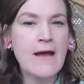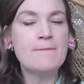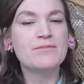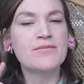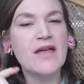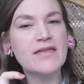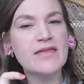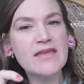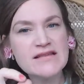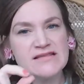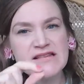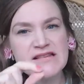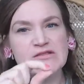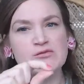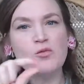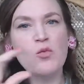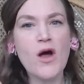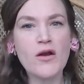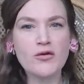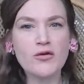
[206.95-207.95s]
Now this is
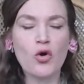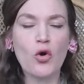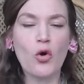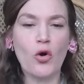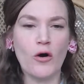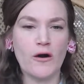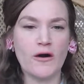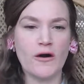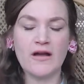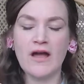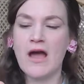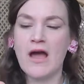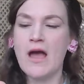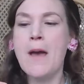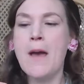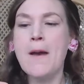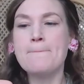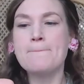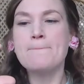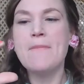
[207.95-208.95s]
one cork,
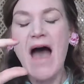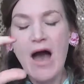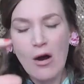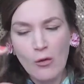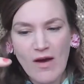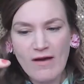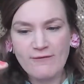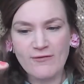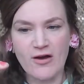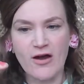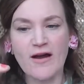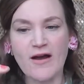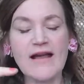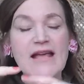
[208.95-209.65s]
however,